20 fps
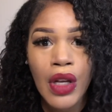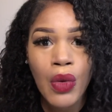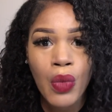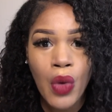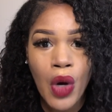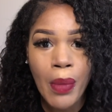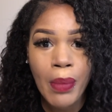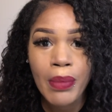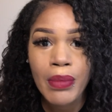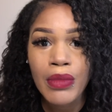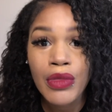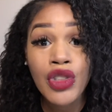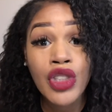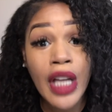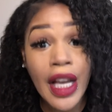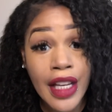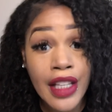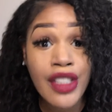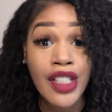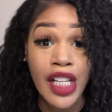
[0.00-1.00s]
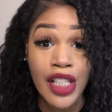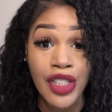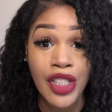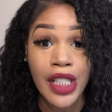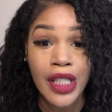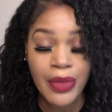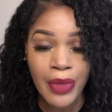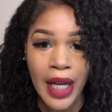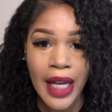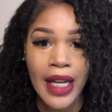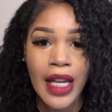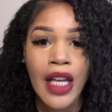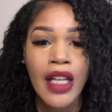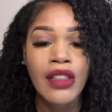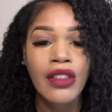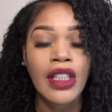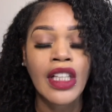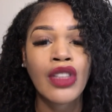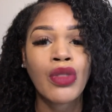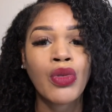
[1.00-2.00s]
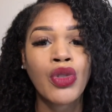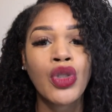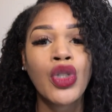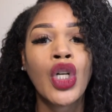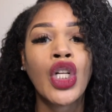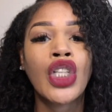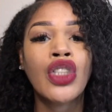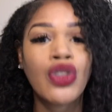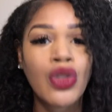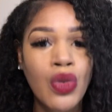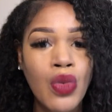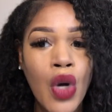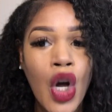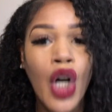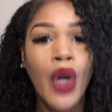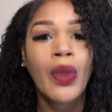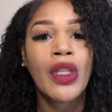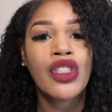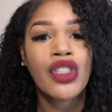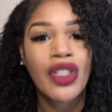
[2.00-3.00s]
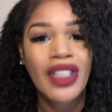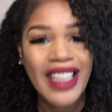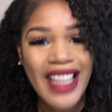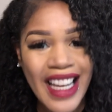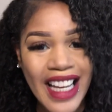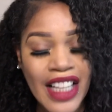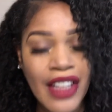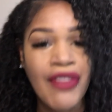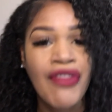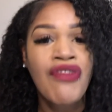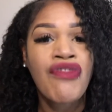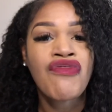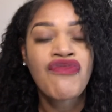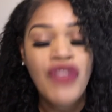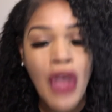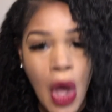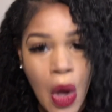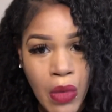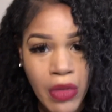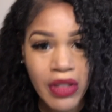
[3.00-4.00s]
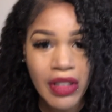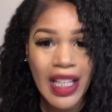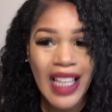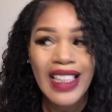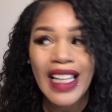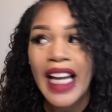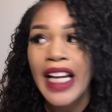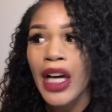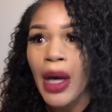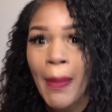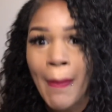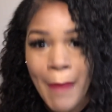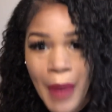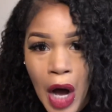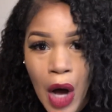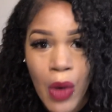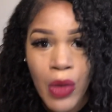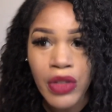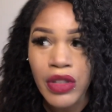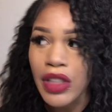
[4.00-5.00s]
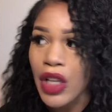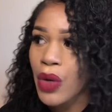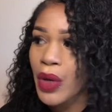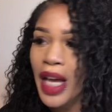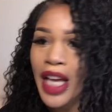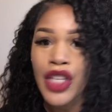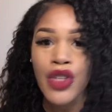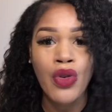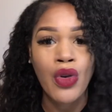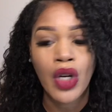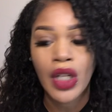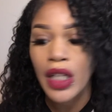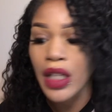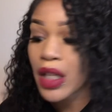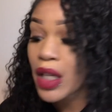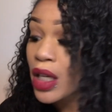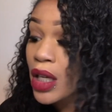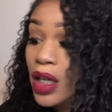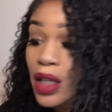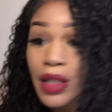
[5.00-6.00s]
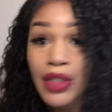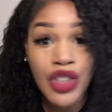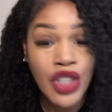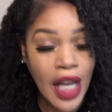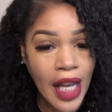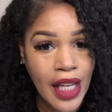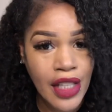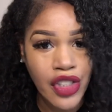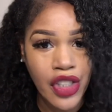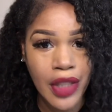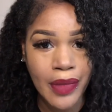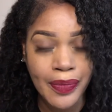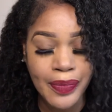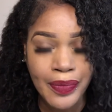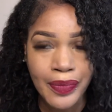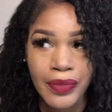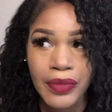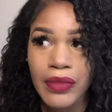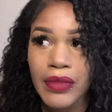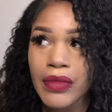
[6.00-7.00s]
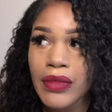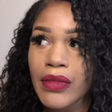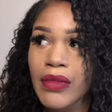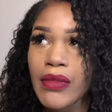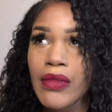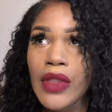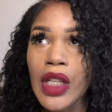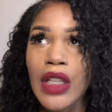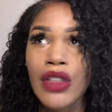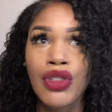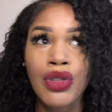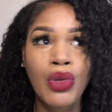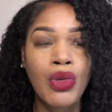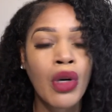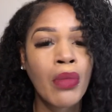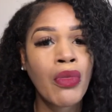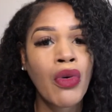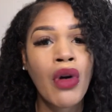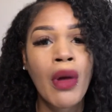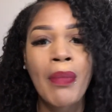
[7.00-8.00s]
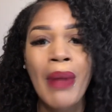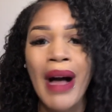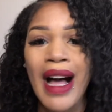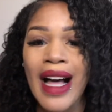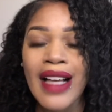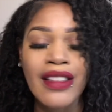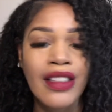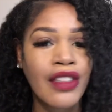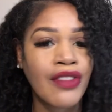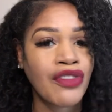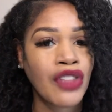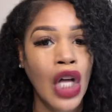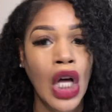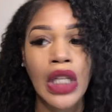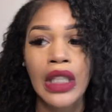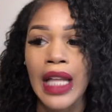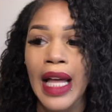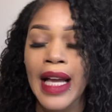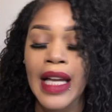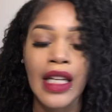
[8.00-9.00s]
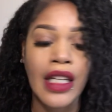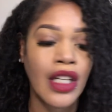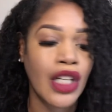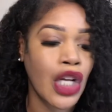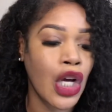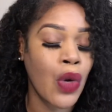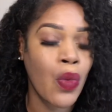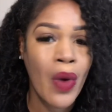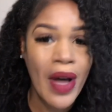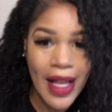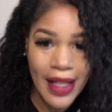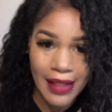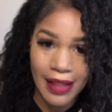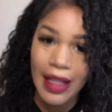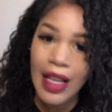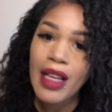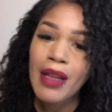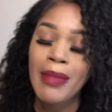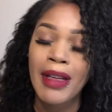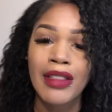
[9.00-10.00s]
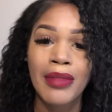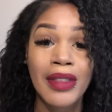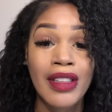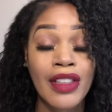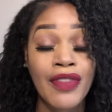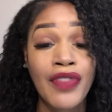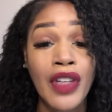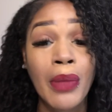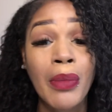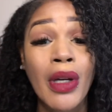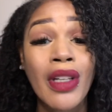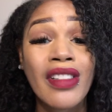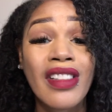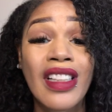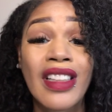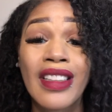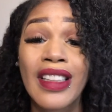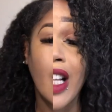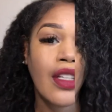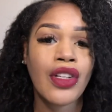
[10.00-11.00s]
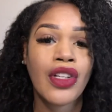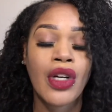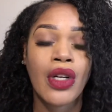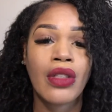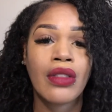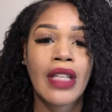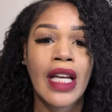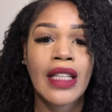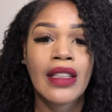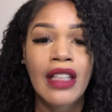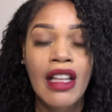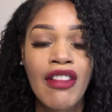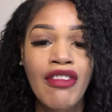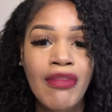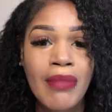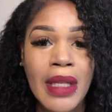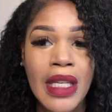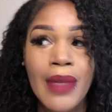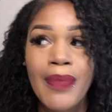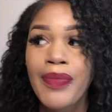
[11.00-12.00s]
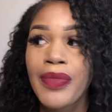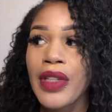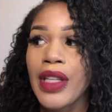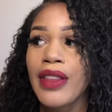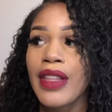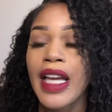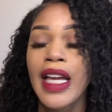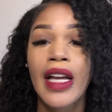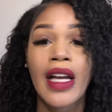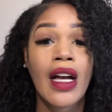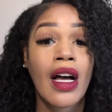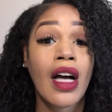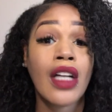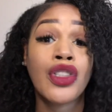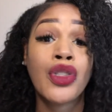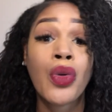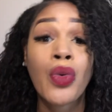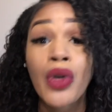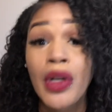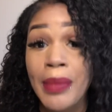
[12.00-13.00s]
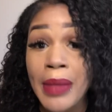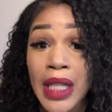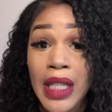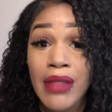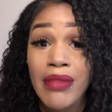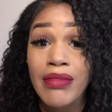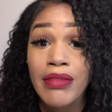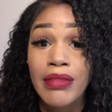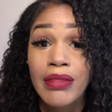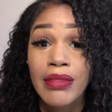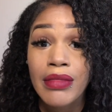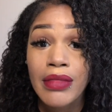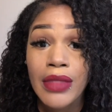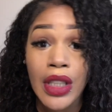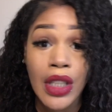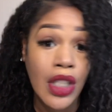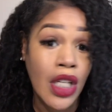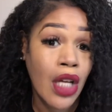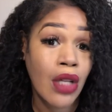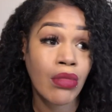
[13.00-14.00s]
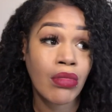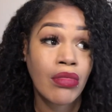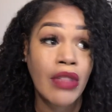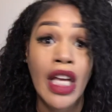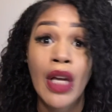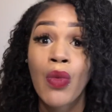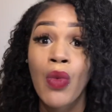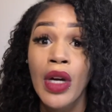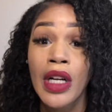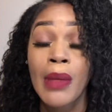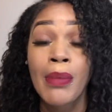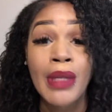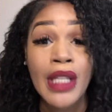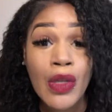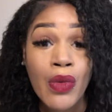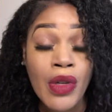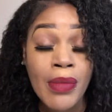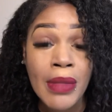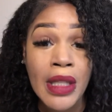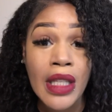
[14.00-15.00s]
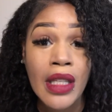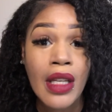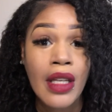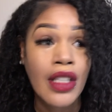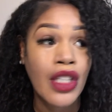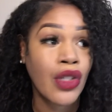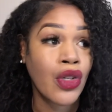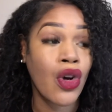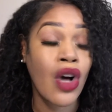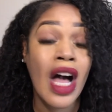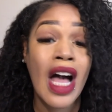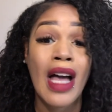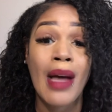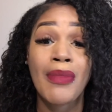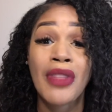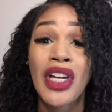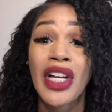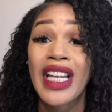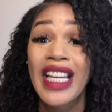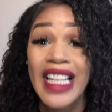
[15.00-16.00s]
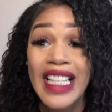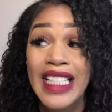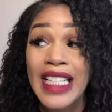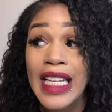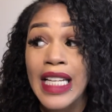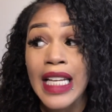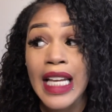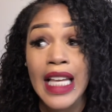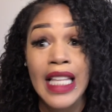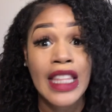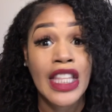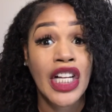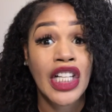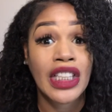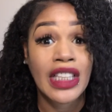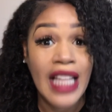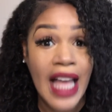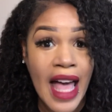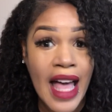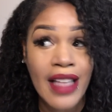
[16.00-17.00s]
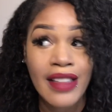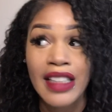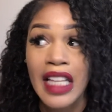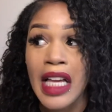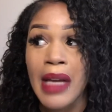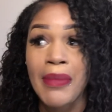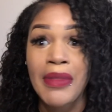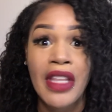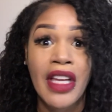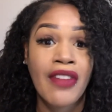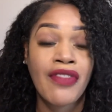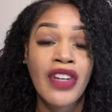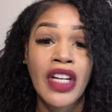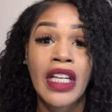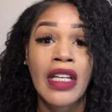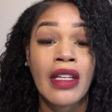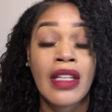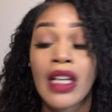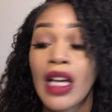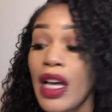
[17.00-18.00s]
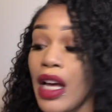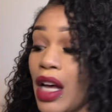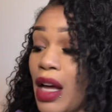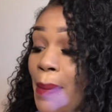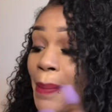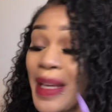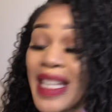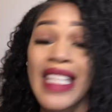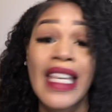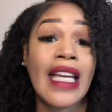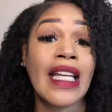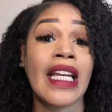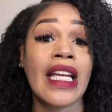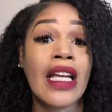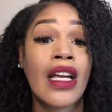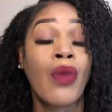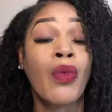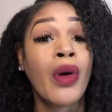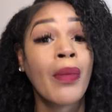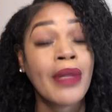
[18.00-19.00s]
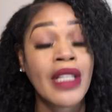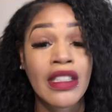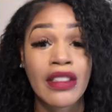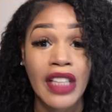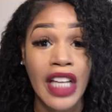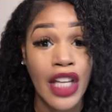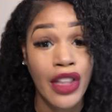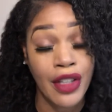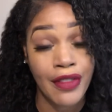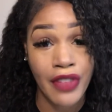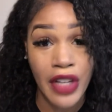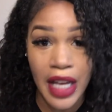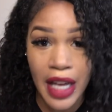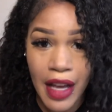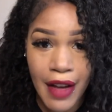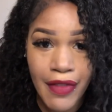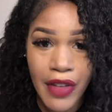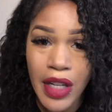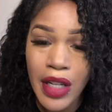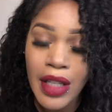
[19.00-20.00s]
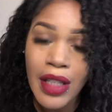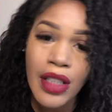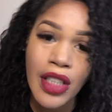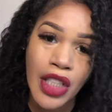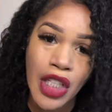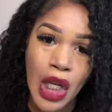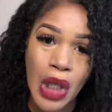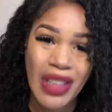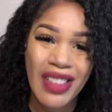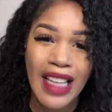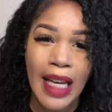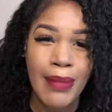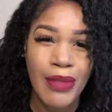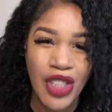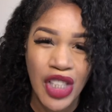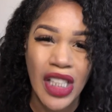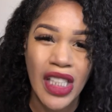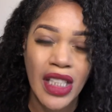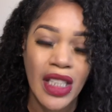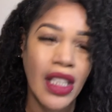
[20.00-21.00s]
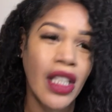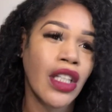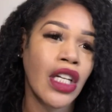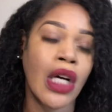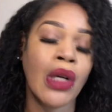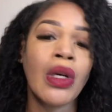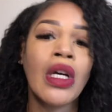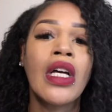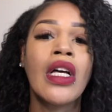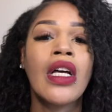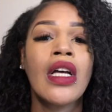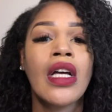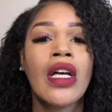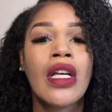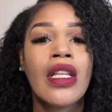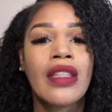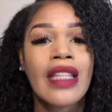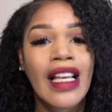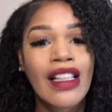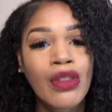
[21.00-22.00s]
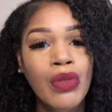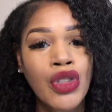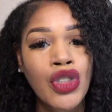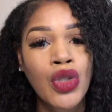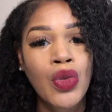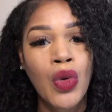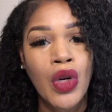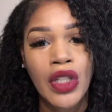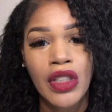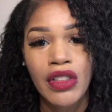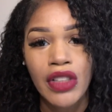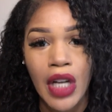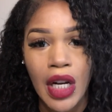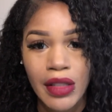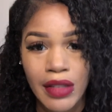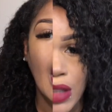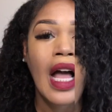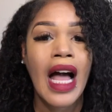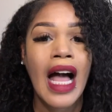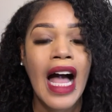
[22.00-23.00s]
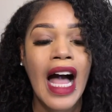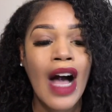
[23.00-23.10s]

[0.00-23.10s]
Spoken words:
Whoop, change that shit, right? So that's what you're going to do with your negative thoughts, like a boss, okay? You're going to change it to a more positive thought, like, you know what? My specific person loves, you know, they love me, they adore me. You know, they want to be with me. You know, I am their ending and their last. I'm their fucking beginning. We'll be together forever, you know, type shit, you know. That's what you want to start saying.